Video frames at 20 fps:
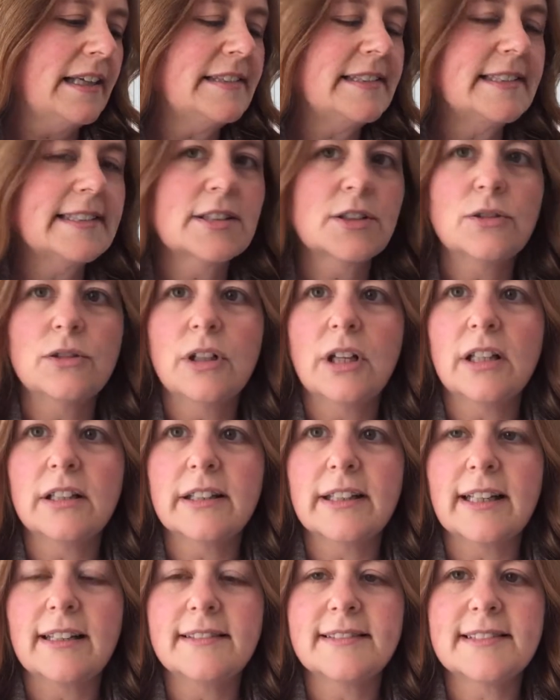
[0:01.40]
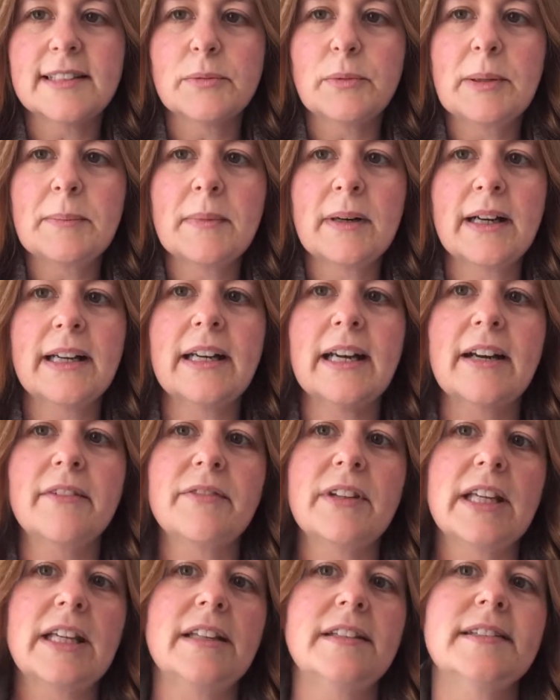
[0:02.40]
it's school holidays, so we might have
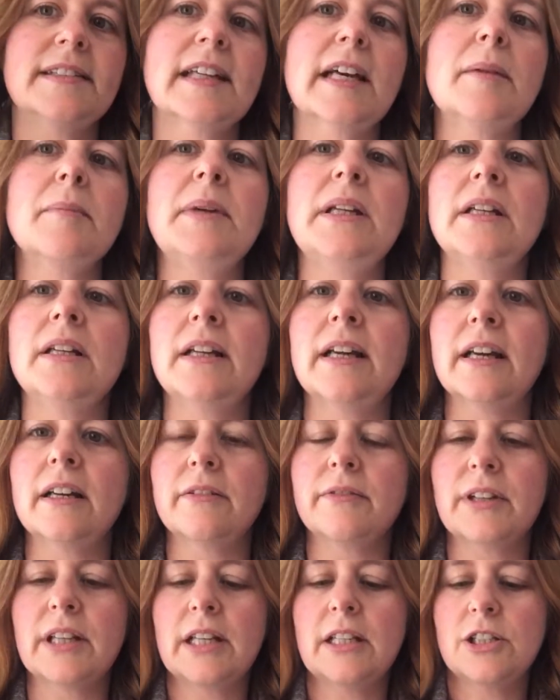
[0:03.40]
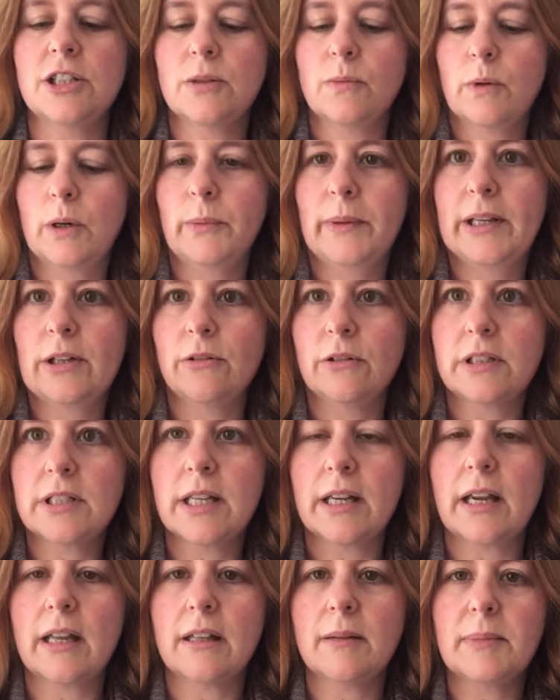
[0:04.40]
the kids come in and out of the kitchen while we cook
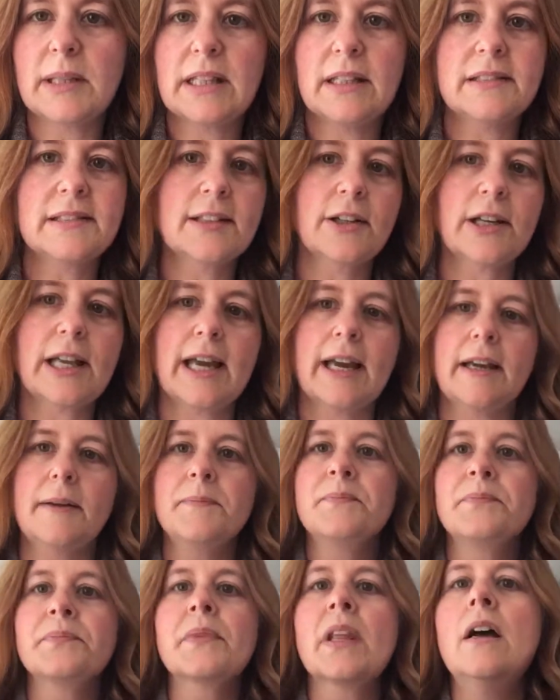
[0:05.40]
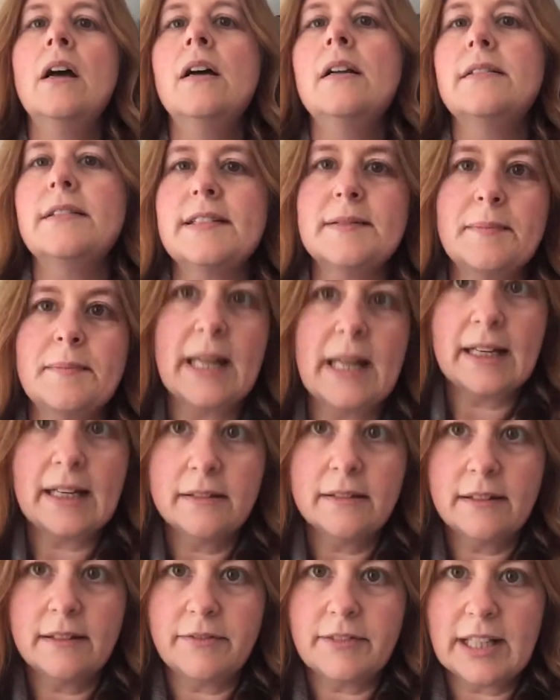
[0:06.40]
together, but that's okay. Doesn't matter
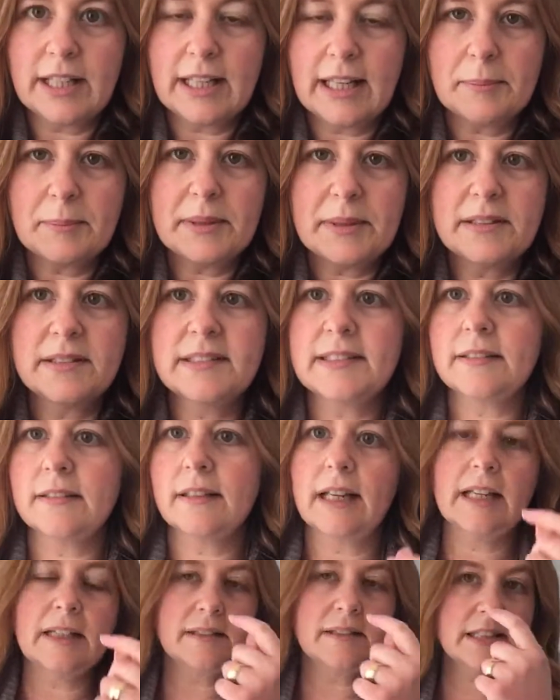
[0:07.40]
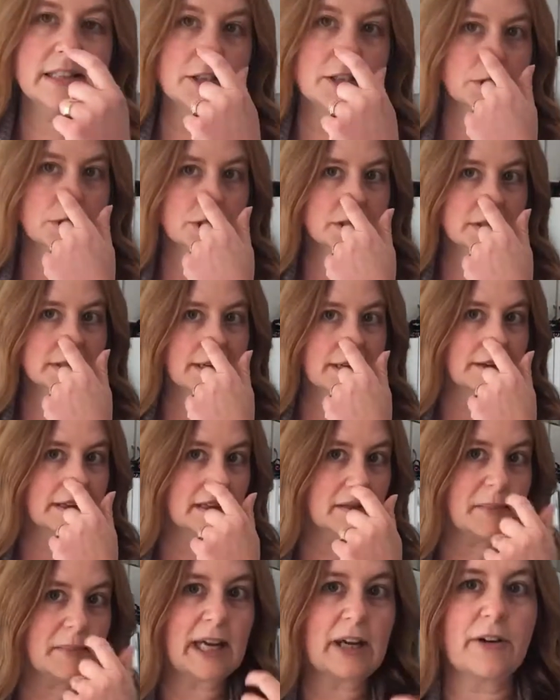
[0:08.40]
if that happens. Dishwasher's going in the
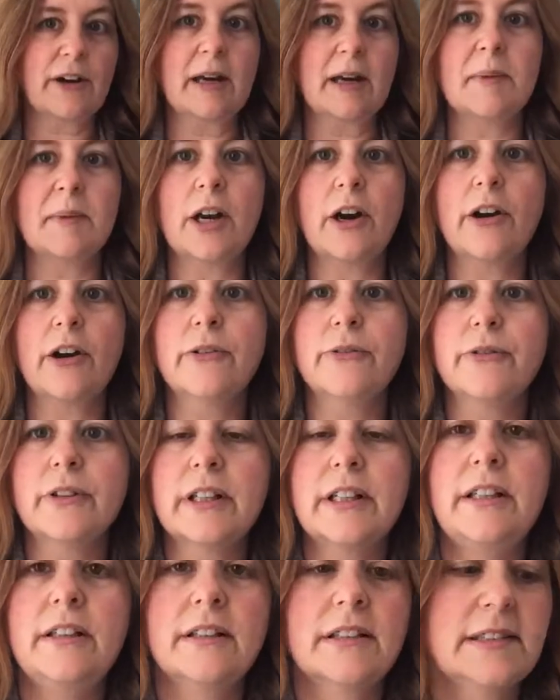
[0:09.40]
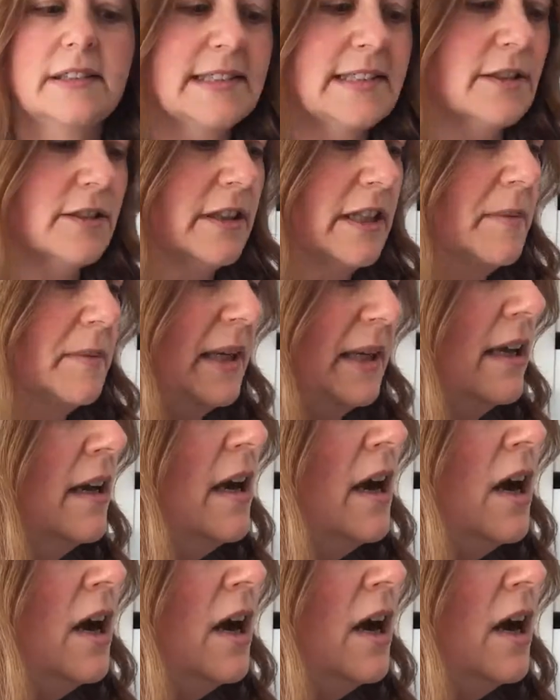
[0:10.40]
background, but hopefully you can still hear me.